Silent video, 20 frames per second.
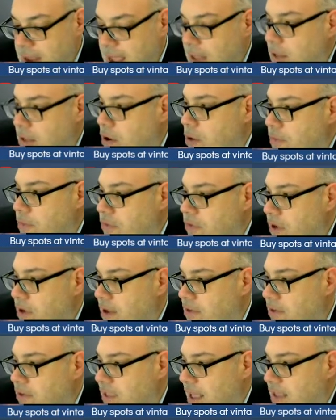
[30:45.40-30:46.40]
And we're down the home
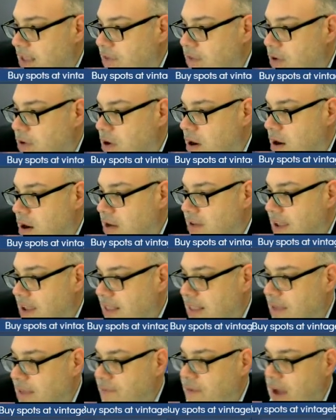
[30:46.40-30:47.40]
stretch, the last few
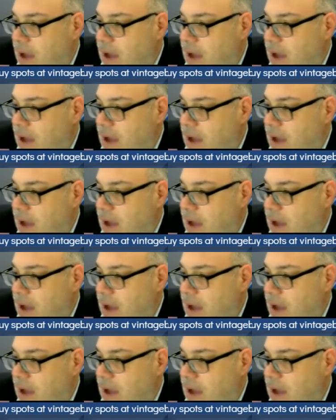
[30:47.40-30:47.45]
cards.